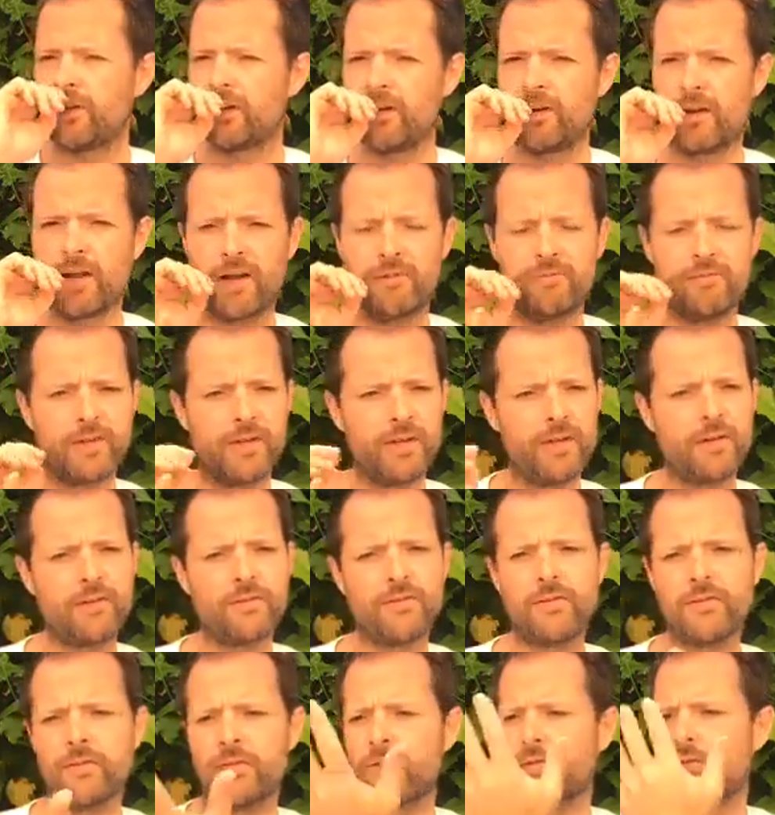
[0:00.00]
afraid of,
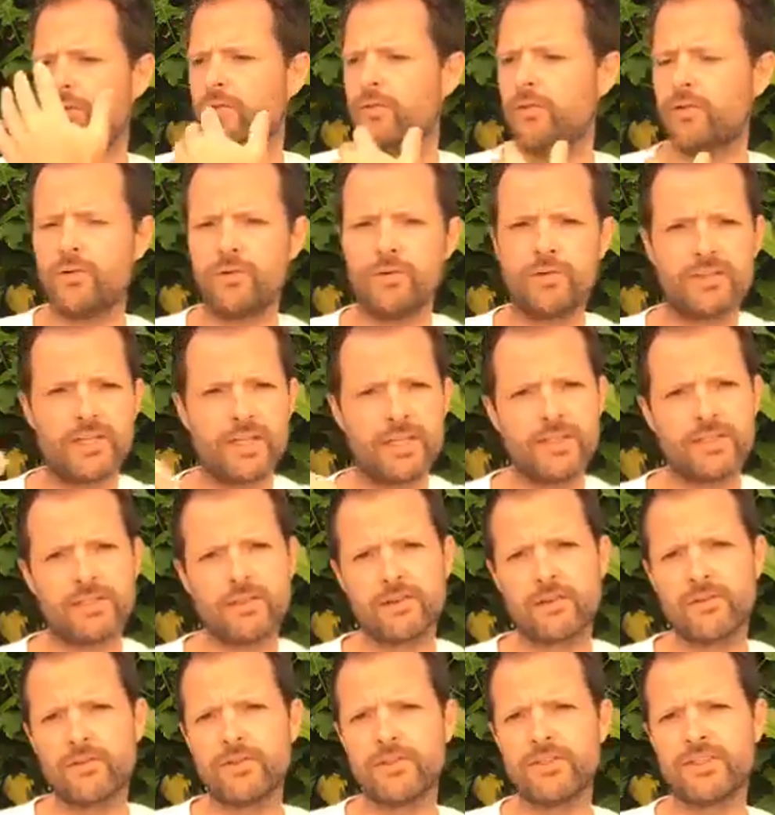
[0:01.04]
those things are
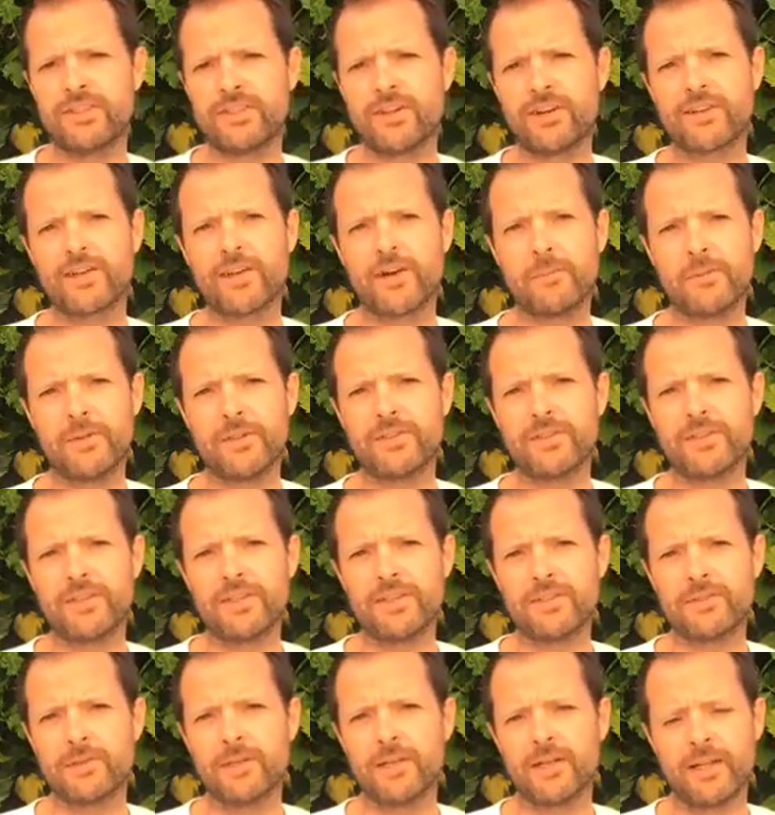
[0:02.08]
going to start coming to you
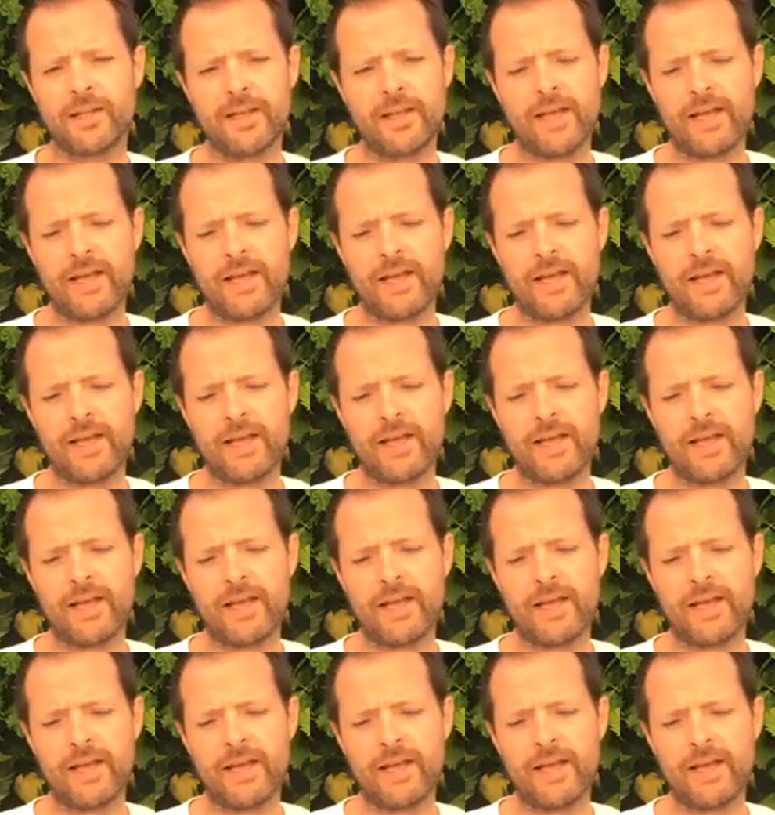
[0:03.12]
as well.